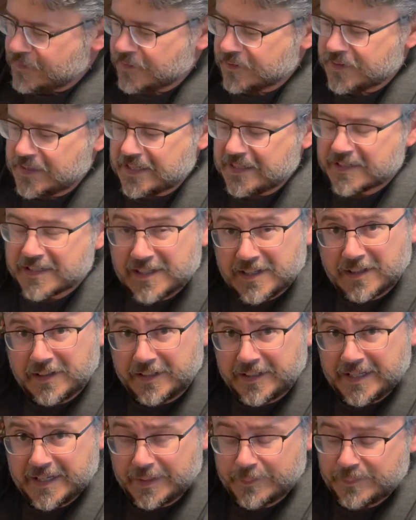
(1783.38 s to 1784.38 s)
are these
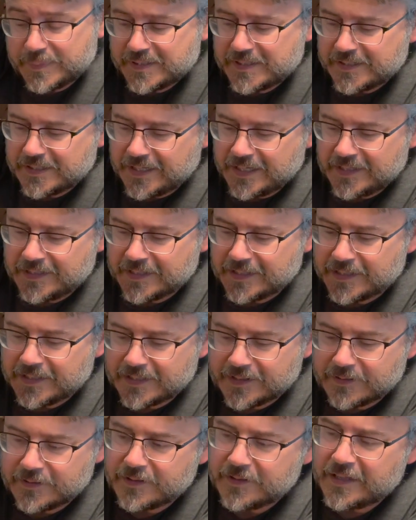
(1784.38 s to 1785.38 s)
clips
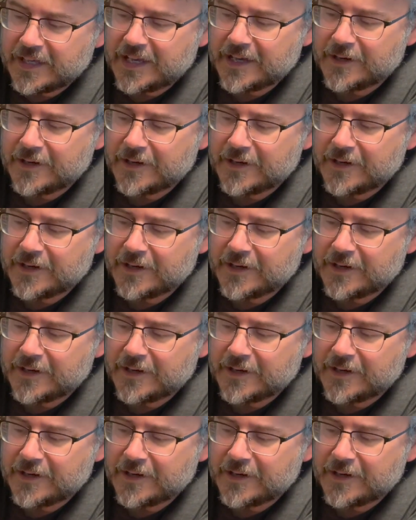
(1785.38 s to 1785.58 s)
I